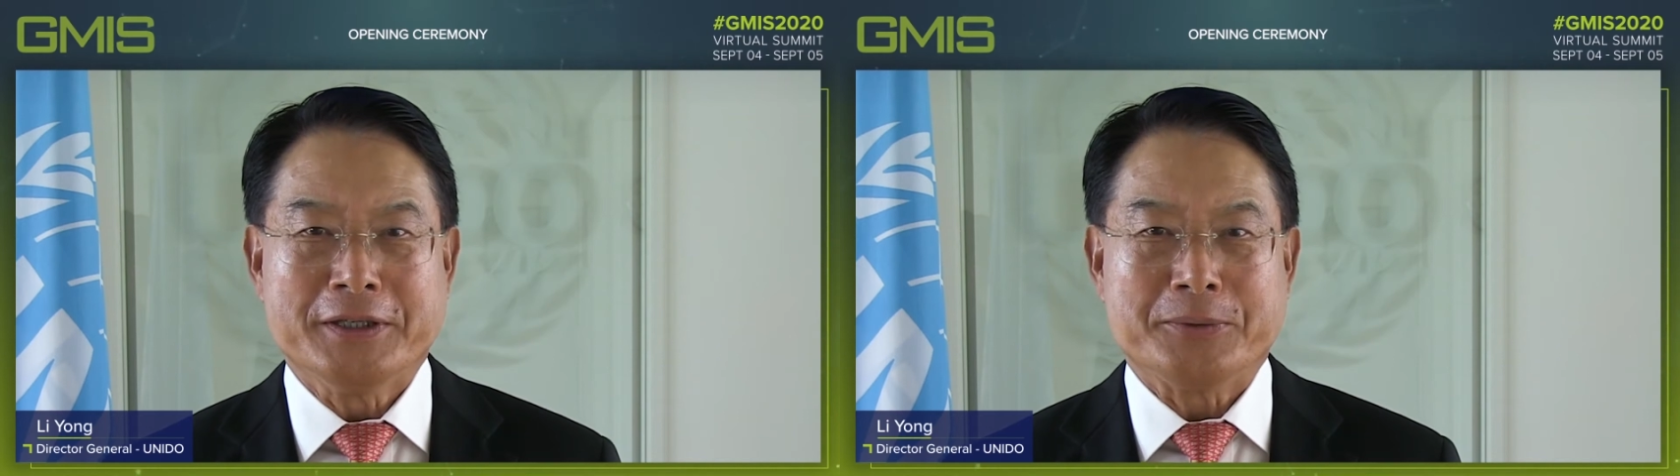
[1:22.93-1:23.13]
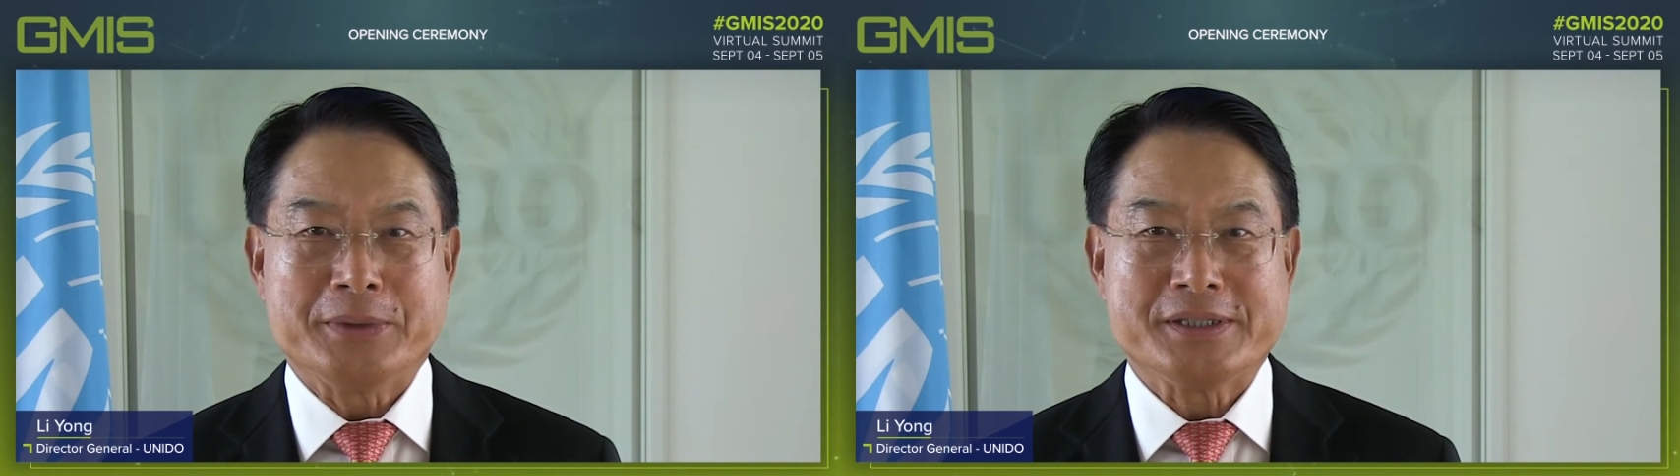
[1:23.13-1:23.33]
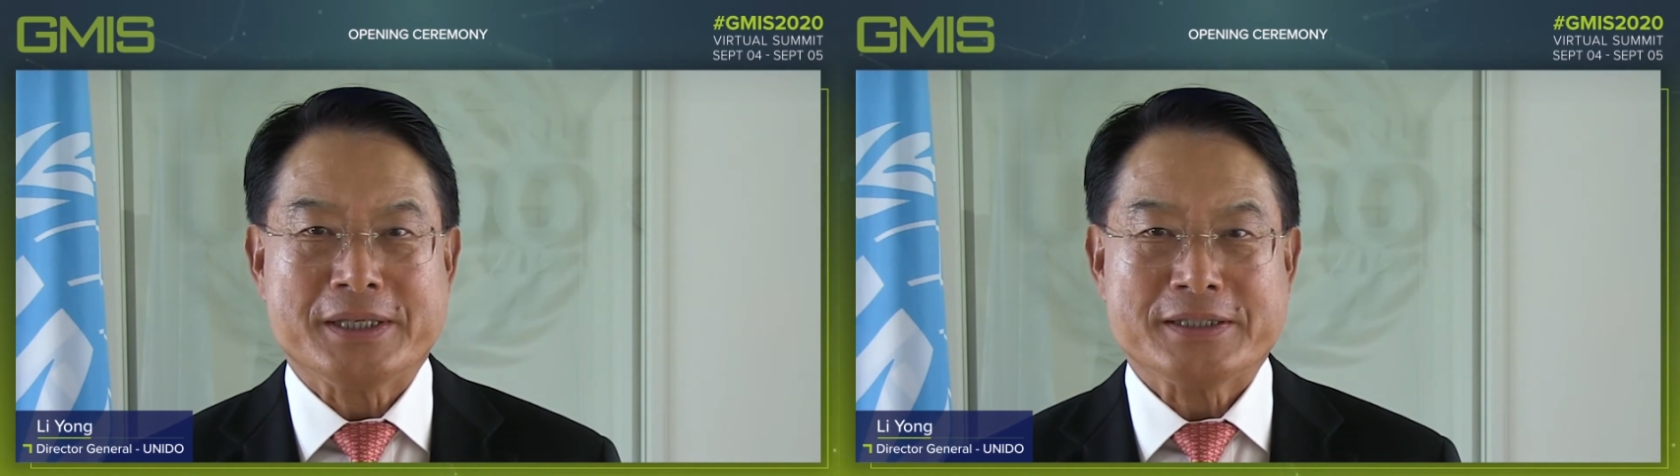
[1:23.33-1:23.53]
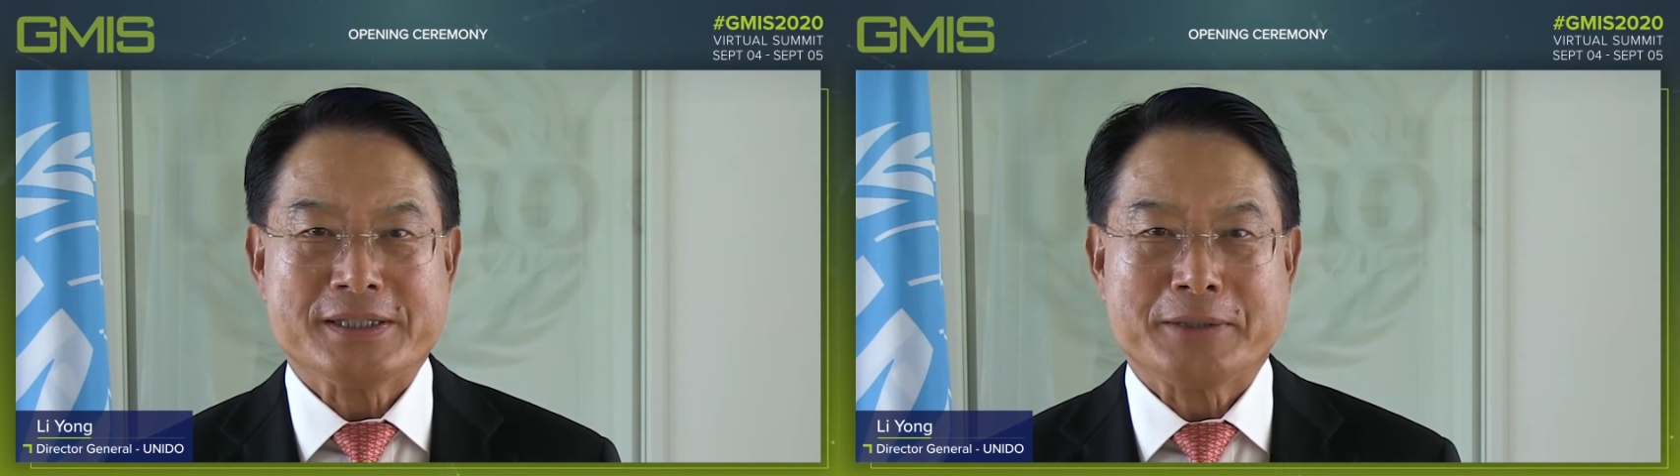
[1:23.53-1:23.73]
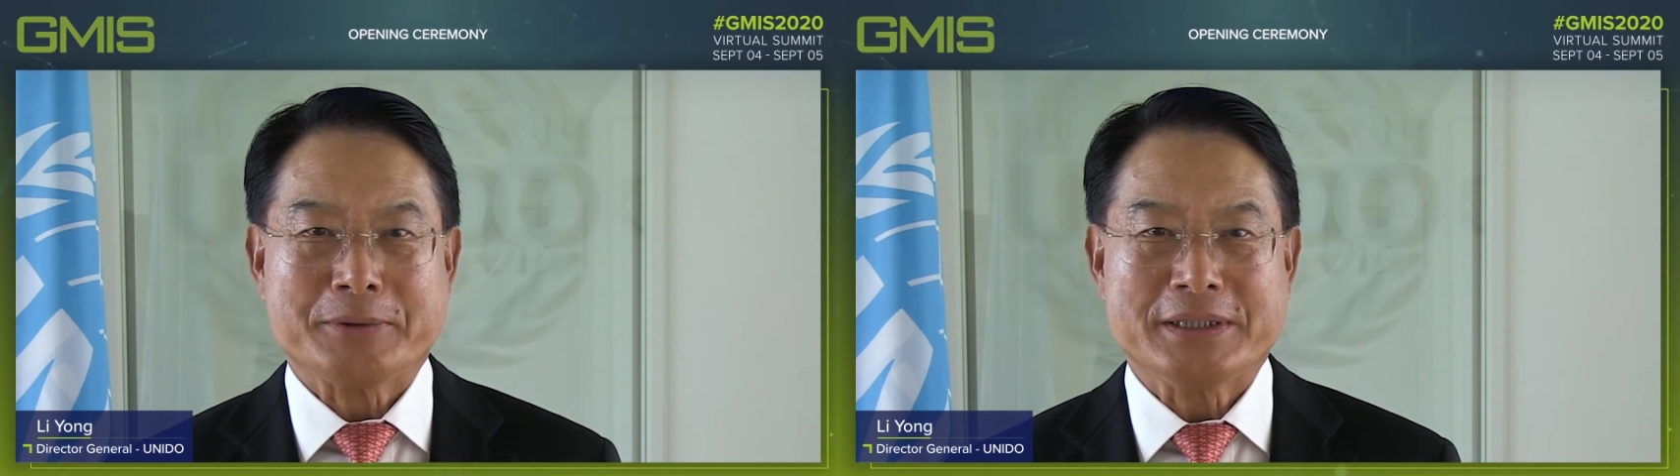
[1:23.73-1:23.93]
with the
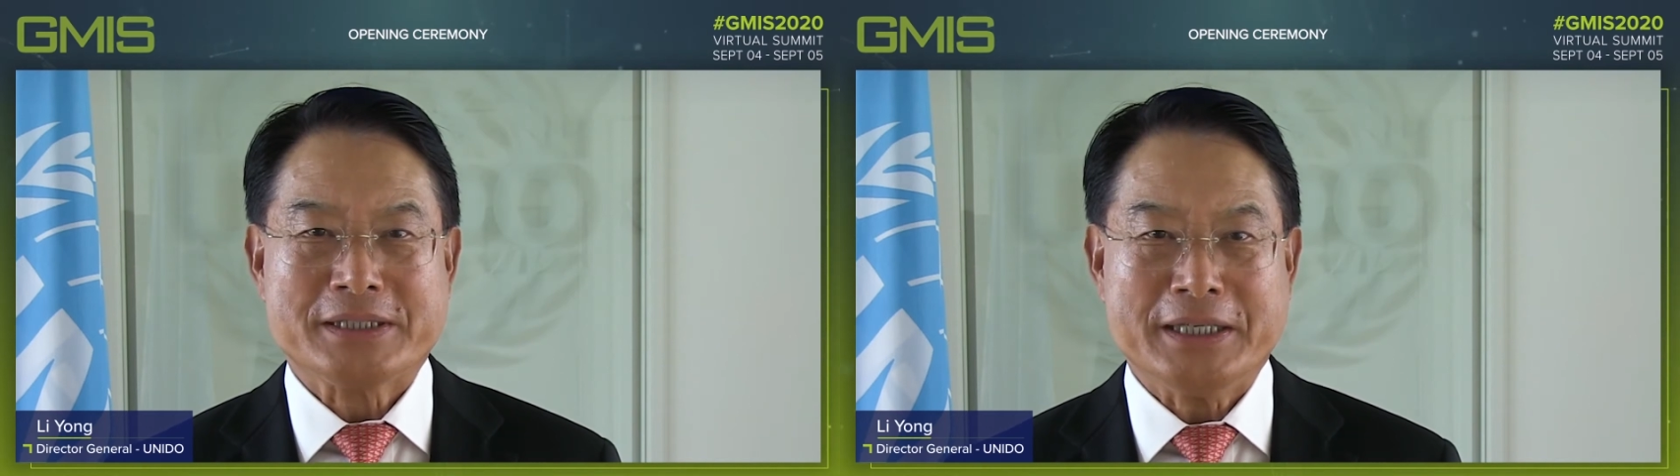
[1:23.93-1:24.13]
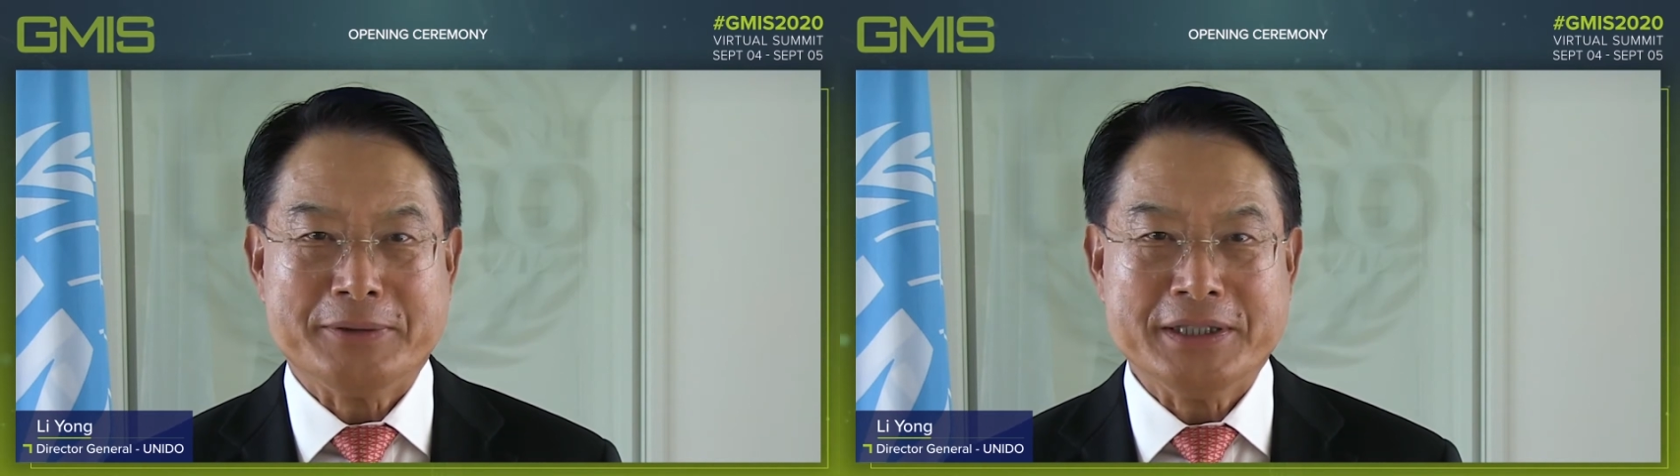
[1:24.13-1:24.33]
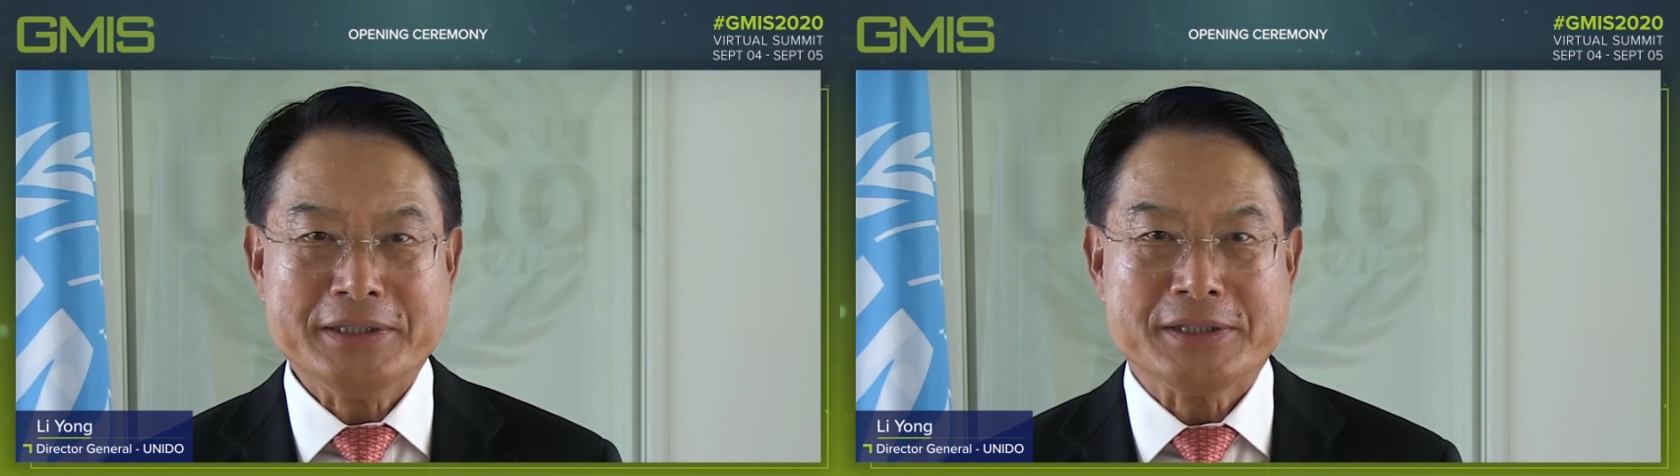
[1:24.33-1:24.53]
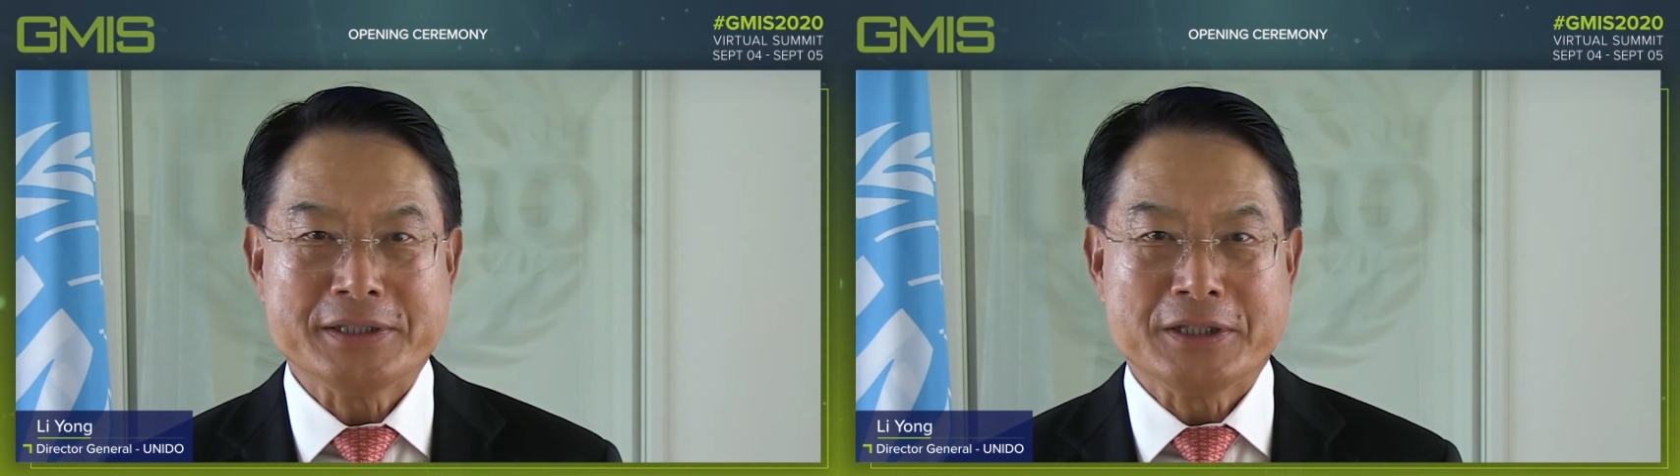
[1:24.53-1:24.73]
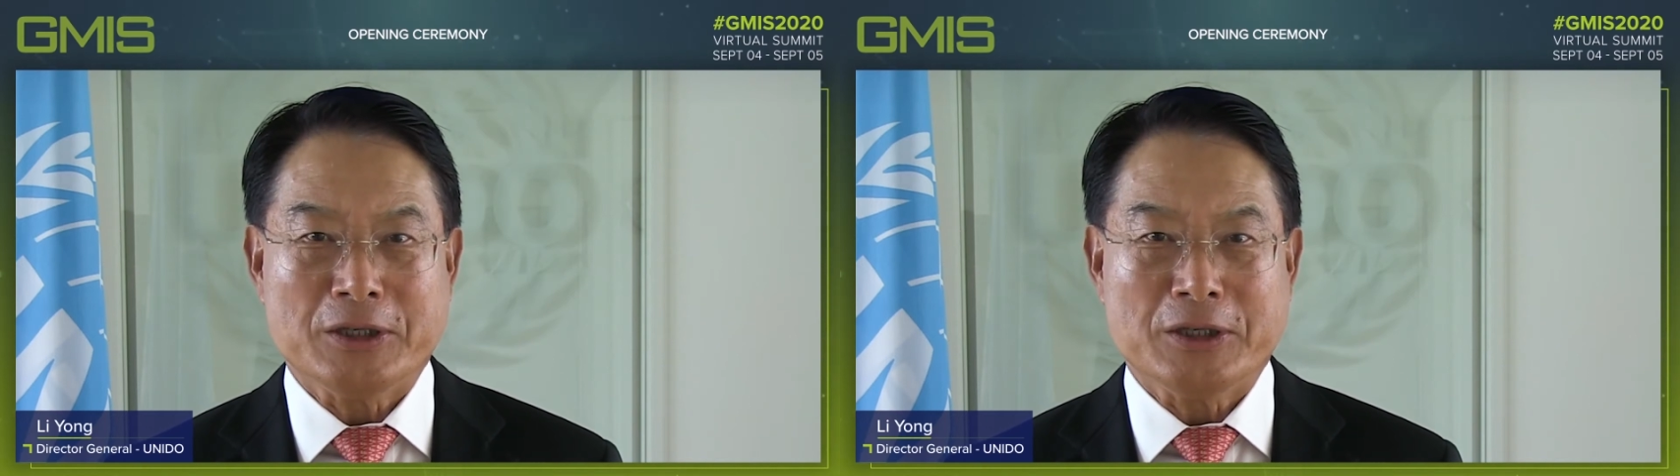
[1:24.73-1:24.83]
Secretariat